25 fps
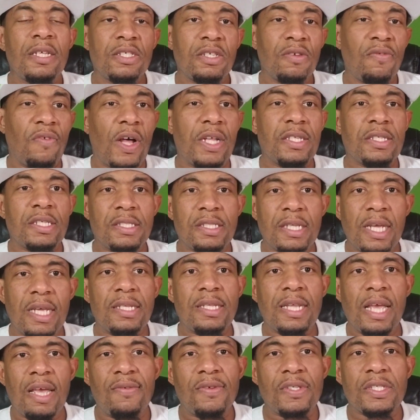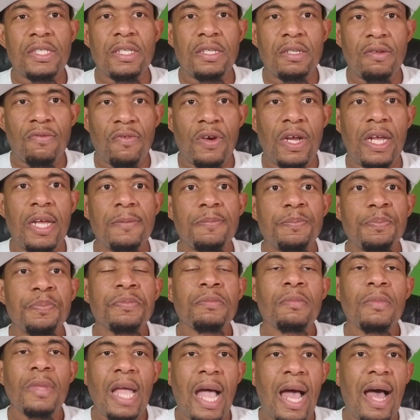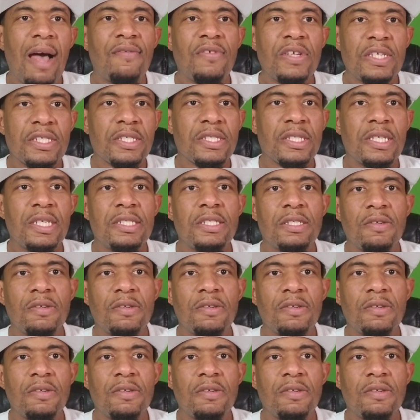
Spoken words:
Javante Tank Davis in the ring. Obviously,